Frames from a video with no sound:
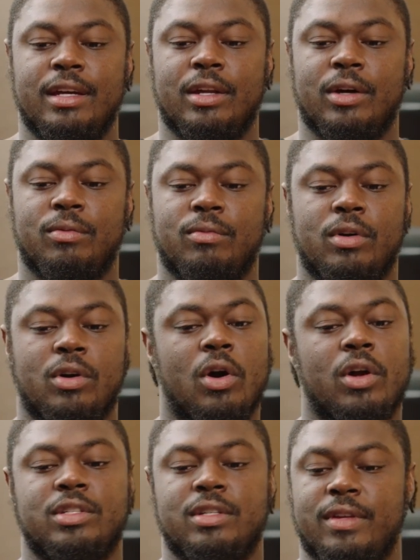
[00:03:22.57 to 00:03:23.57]
you know,
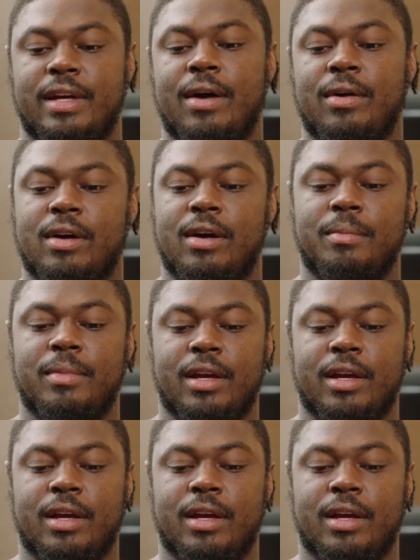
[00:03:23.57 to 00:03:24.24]
regardless of the outcome,